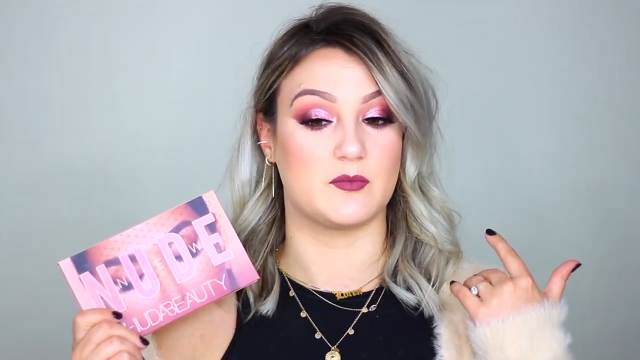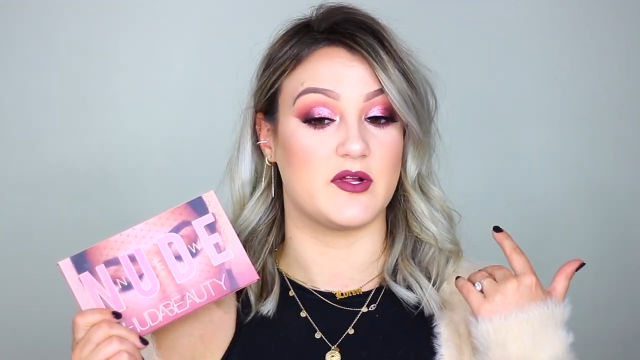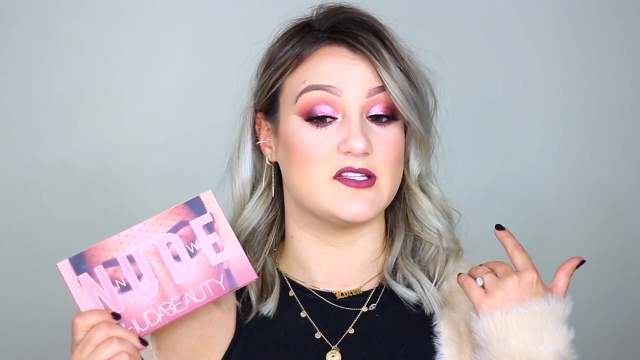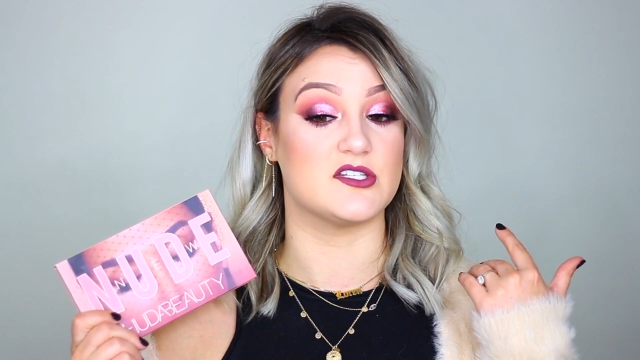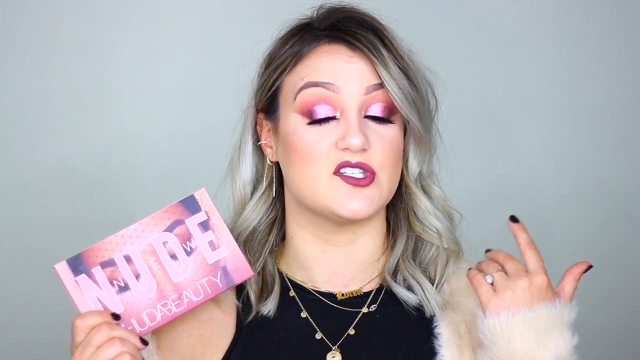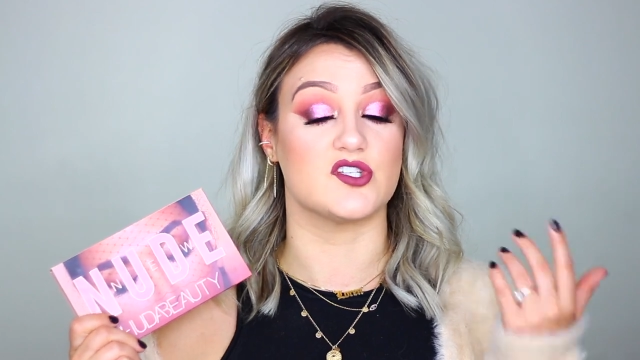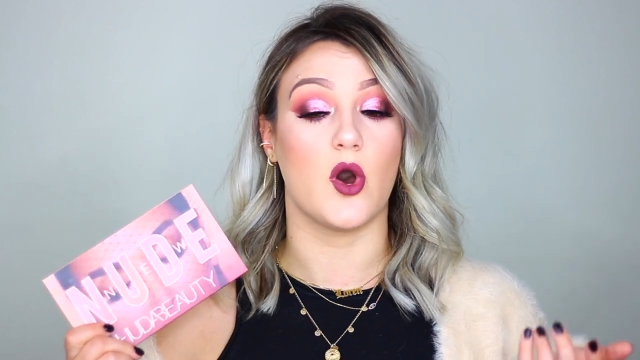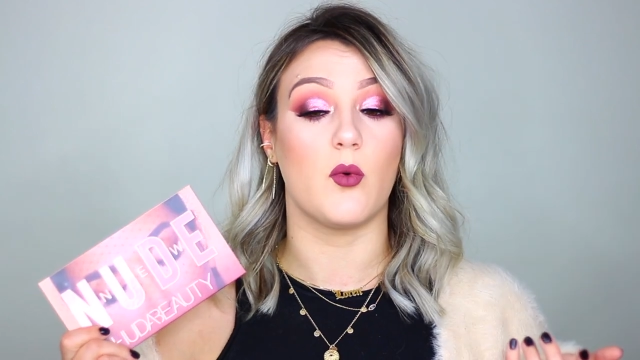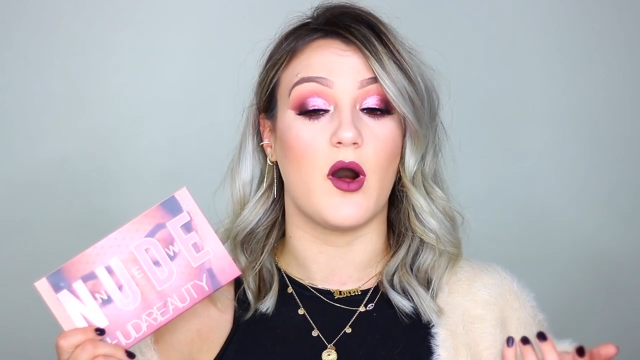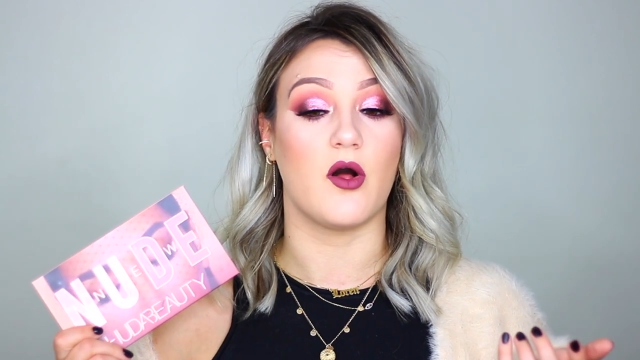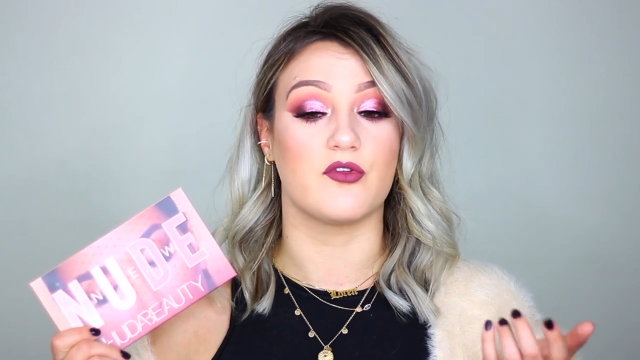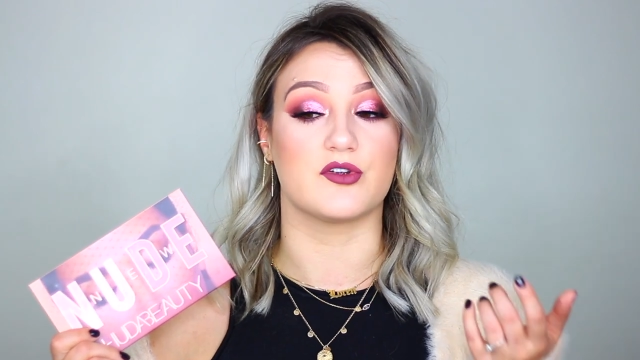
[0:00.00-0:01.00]
blend so
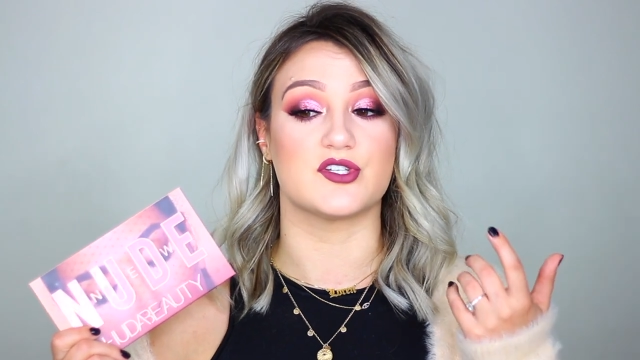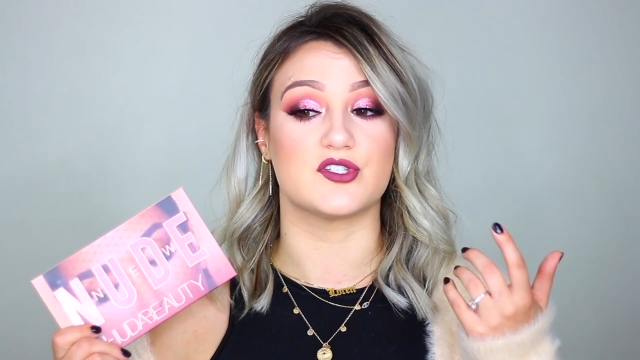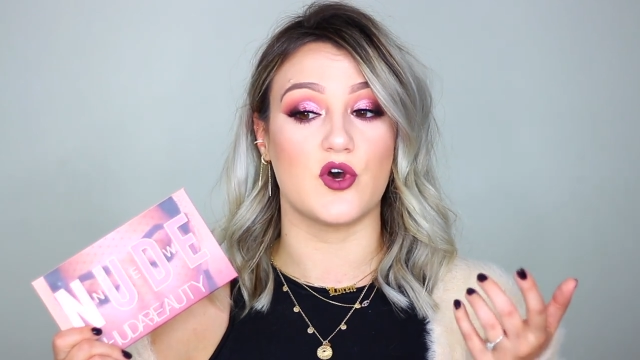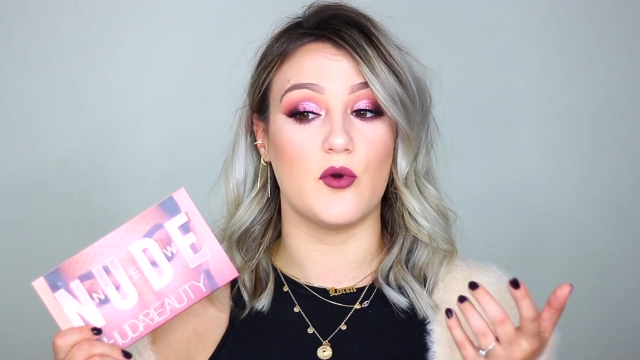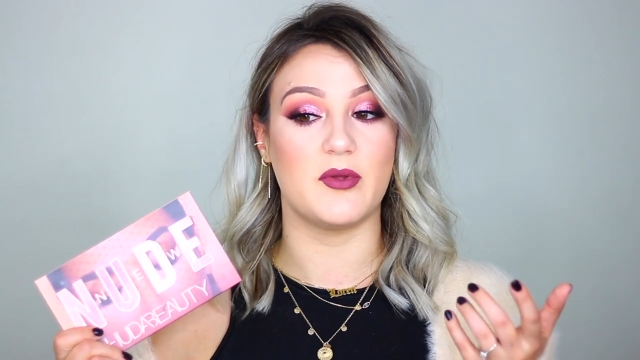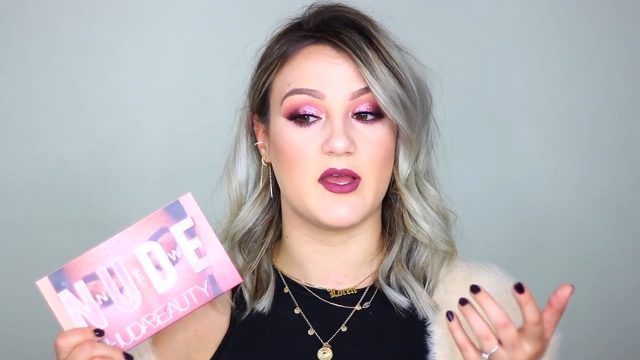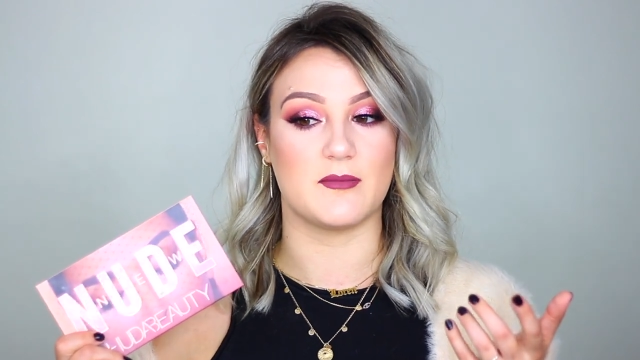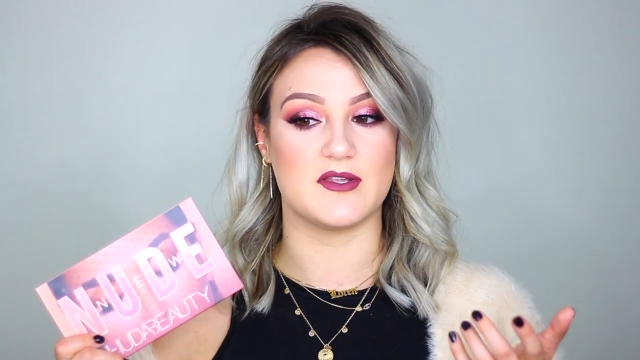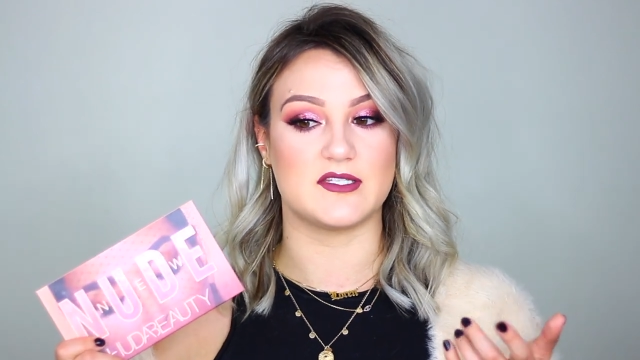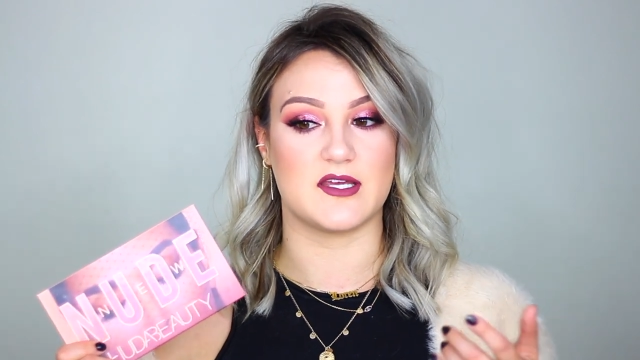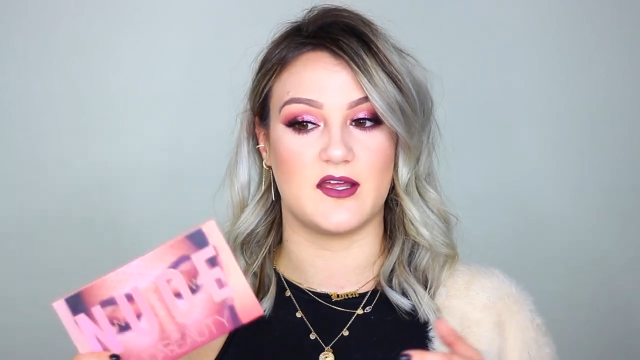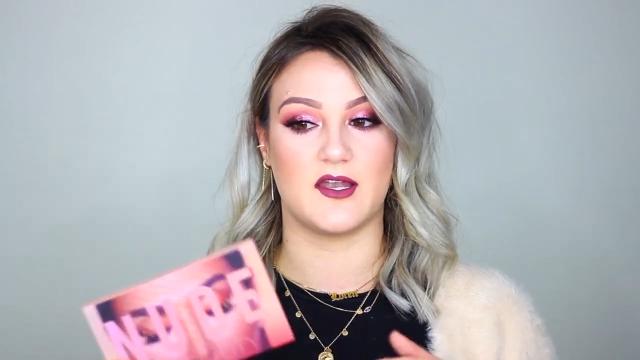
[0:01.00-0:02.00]
well. They're so
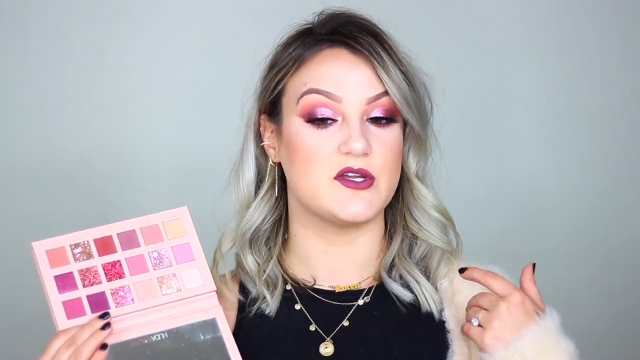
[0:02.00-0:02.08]
pigmented.